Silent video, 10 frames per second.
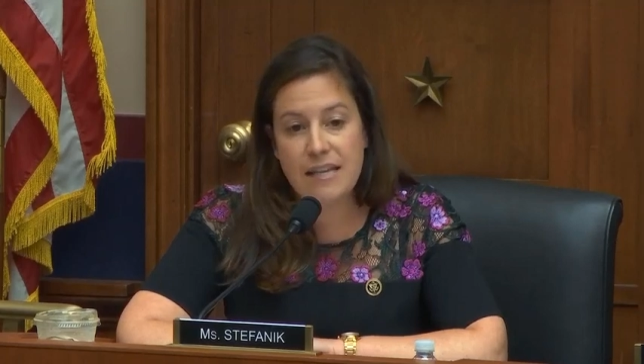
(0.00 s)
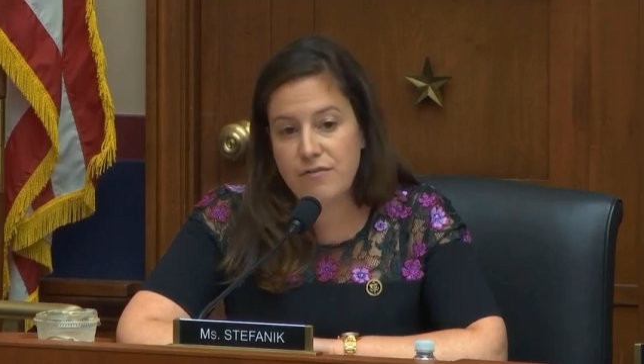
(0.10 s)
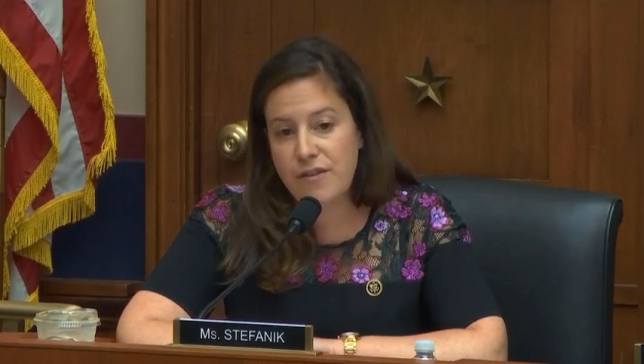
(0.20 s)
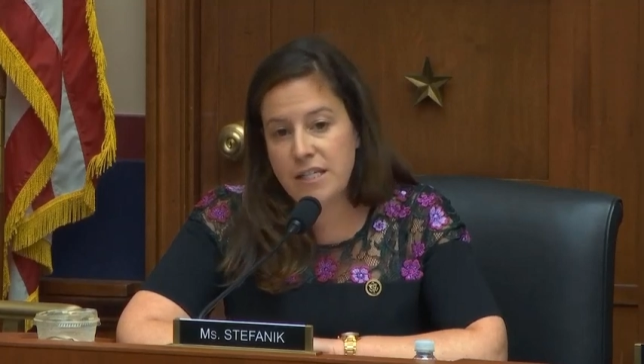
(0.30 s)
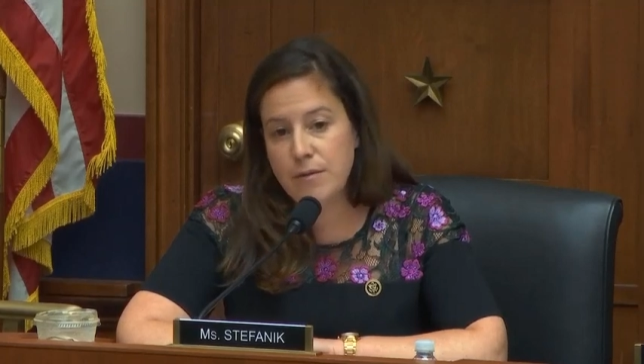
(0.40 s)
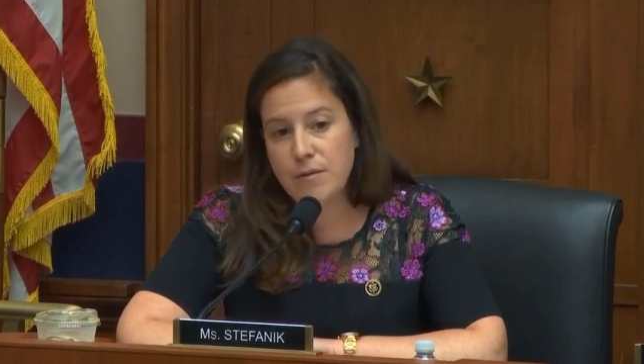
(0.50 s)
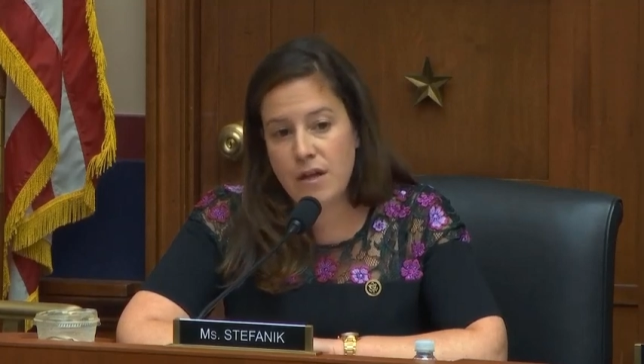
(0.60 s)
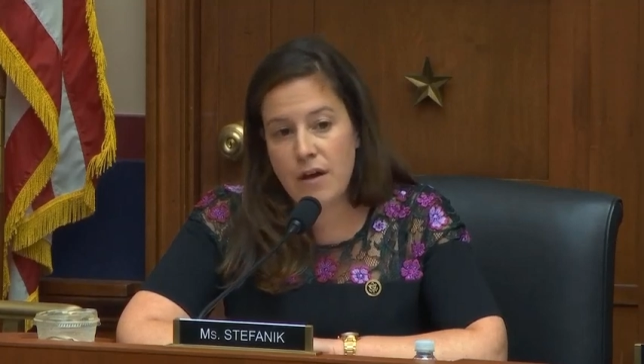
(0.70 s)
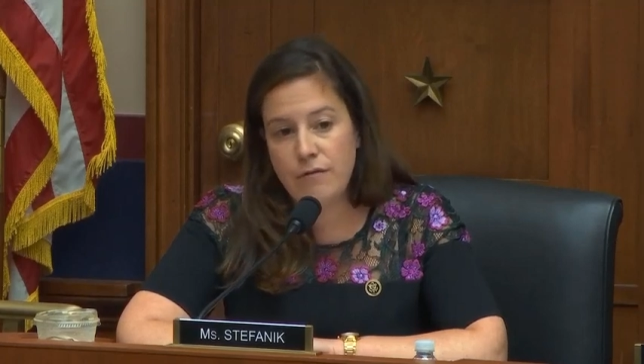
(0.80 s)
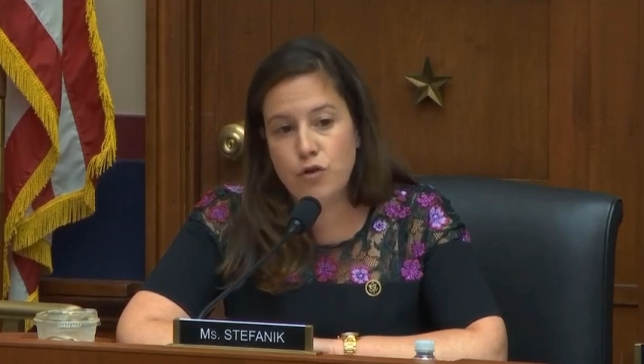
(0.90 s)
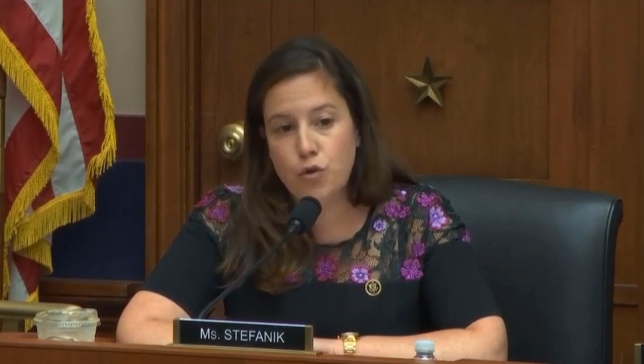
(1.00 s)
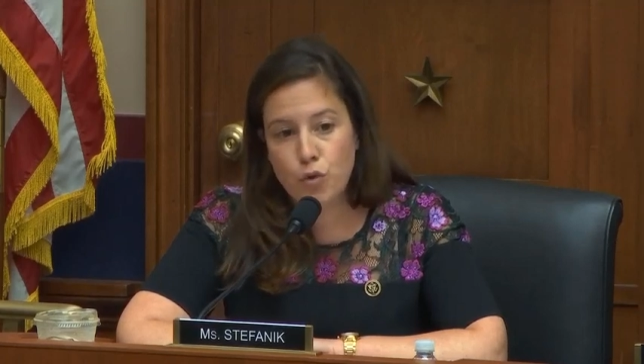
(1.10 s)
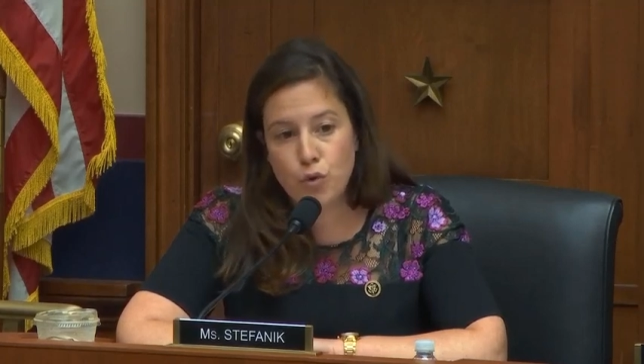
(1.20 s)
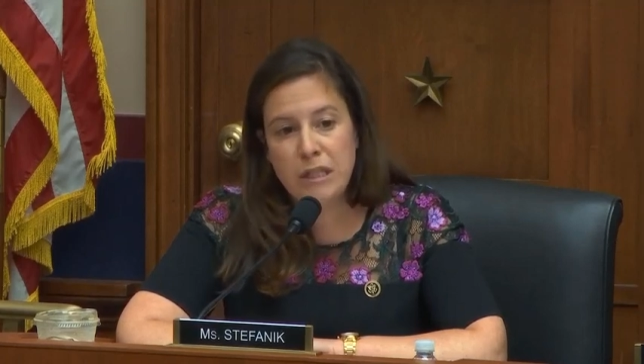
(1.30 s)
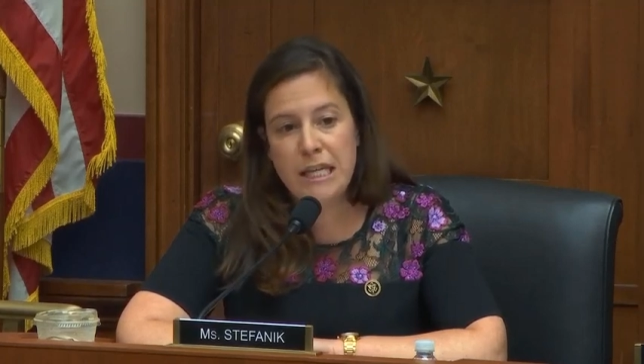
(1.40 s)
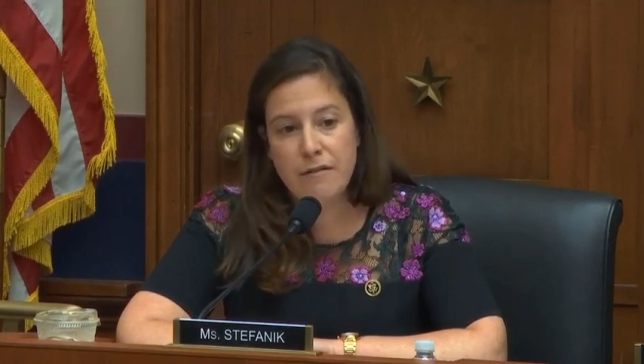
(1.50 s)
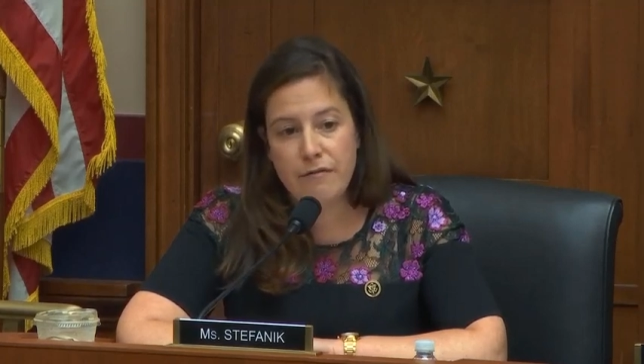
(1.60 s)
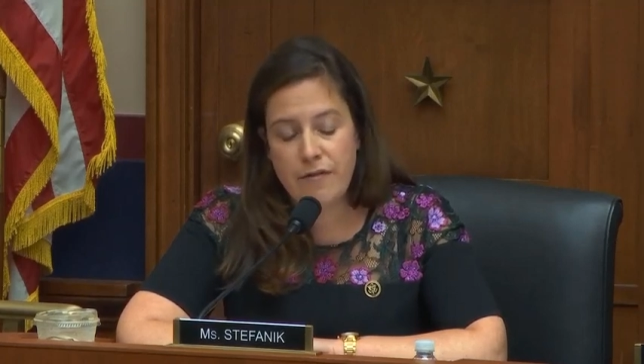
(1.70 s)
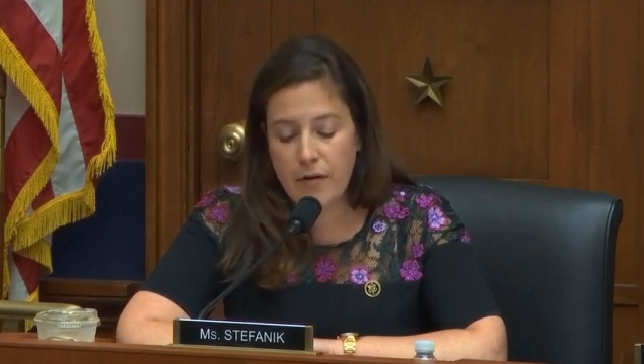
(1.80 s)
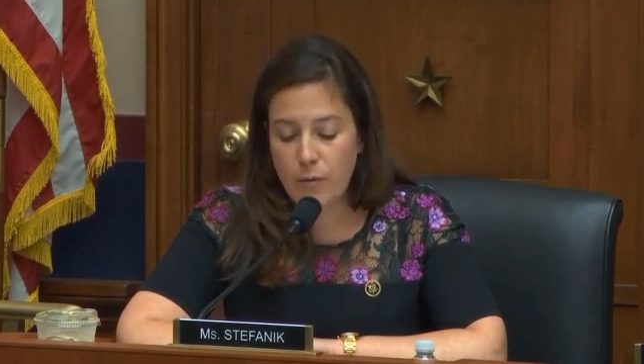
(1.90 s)
As victims of truly the
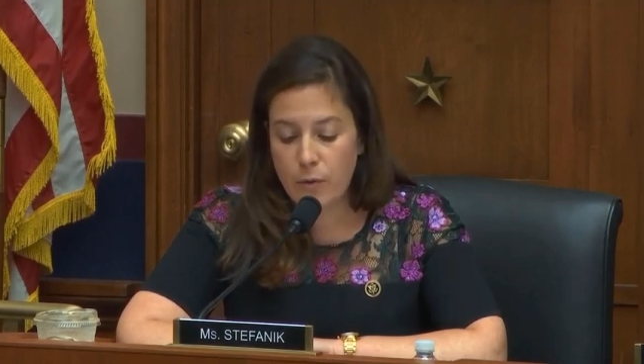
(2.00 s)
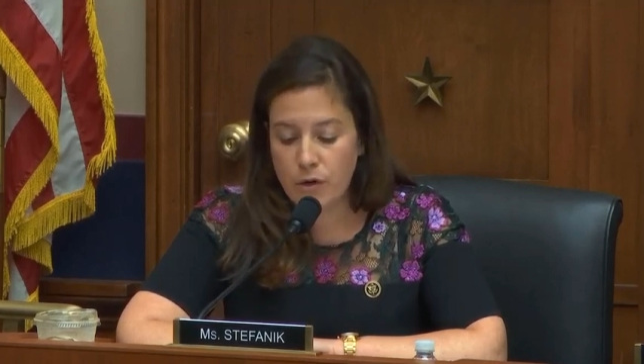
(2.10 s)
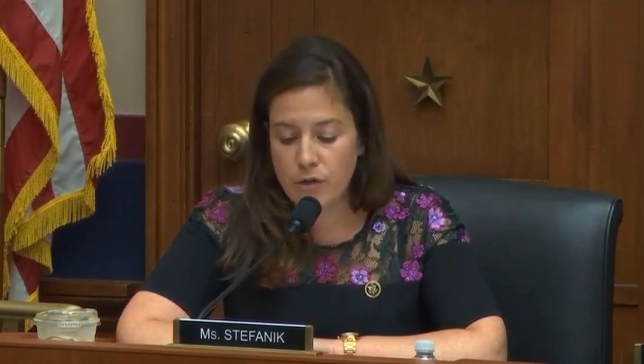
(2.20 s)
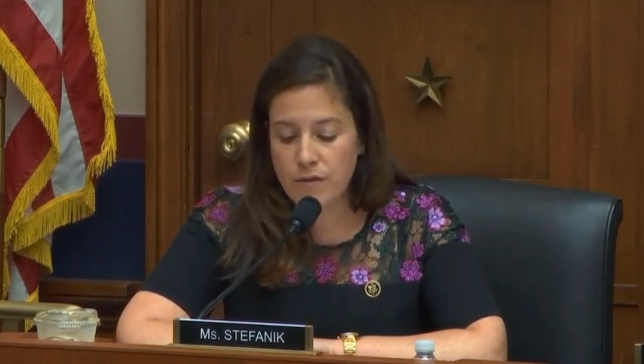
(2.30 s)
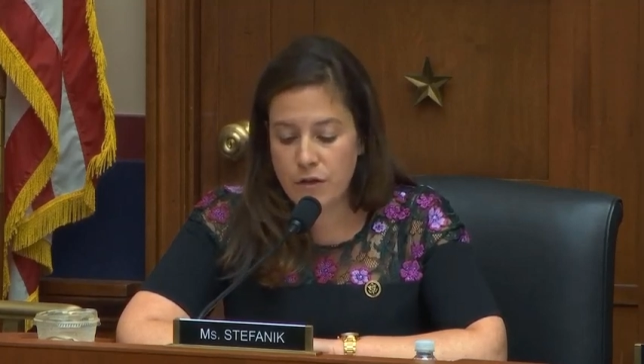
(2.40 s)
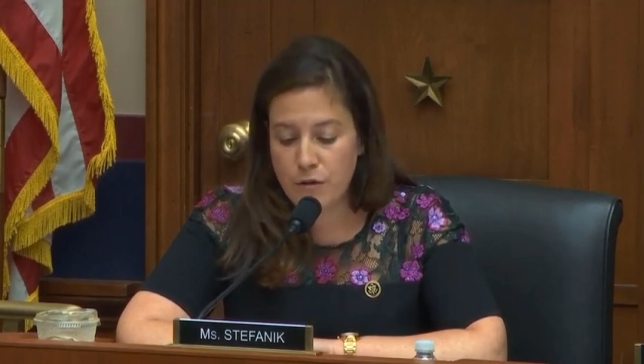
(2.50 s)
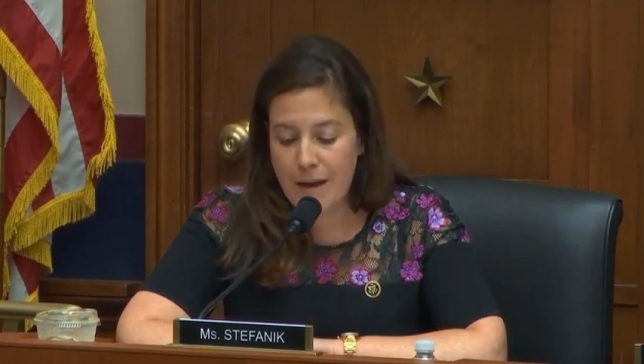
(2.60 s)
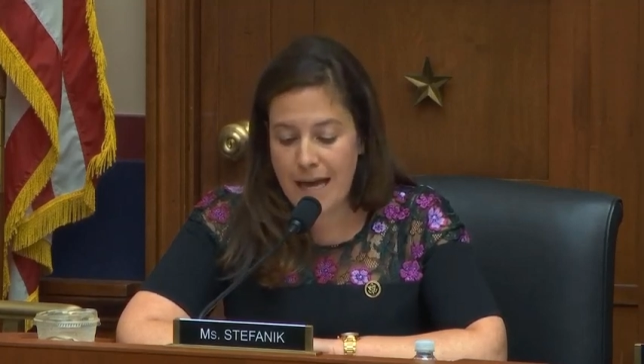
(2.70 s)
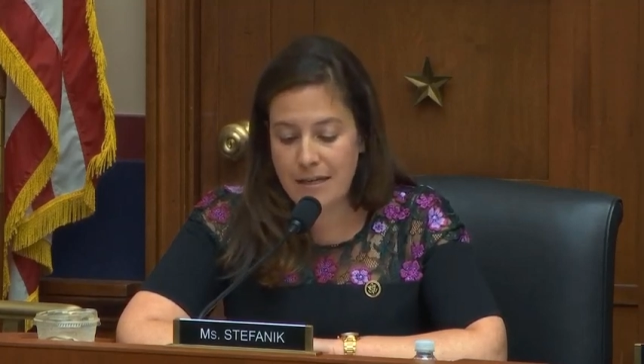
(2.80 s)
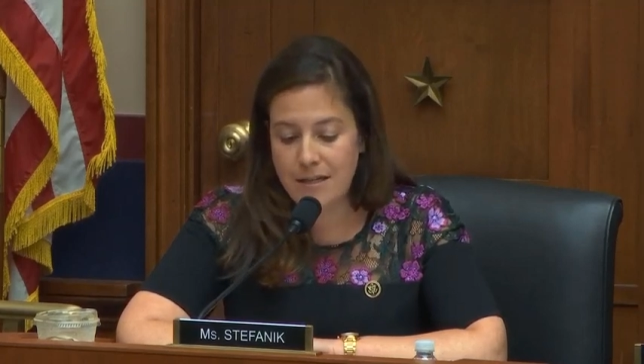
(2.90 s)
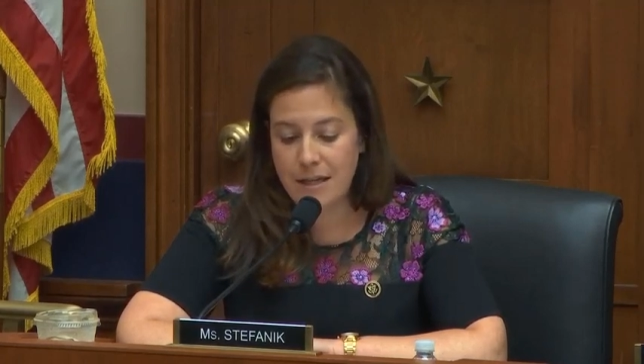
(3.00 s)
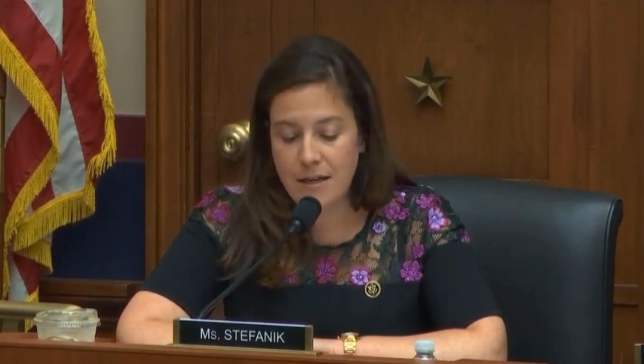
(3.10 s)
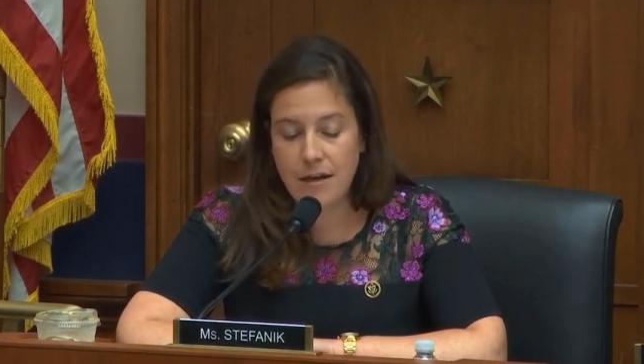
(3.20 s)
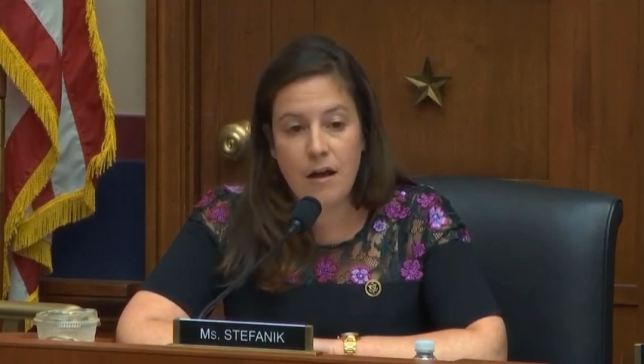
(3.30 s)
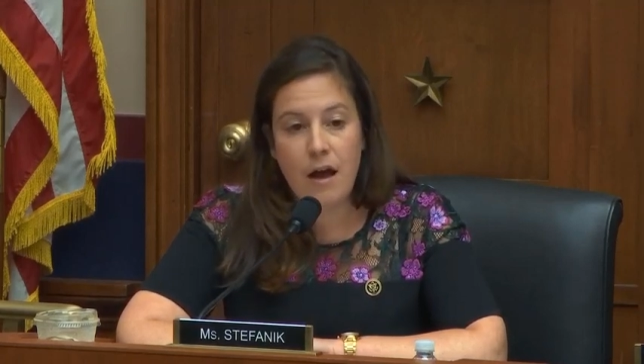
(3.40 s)
very worst of humanity,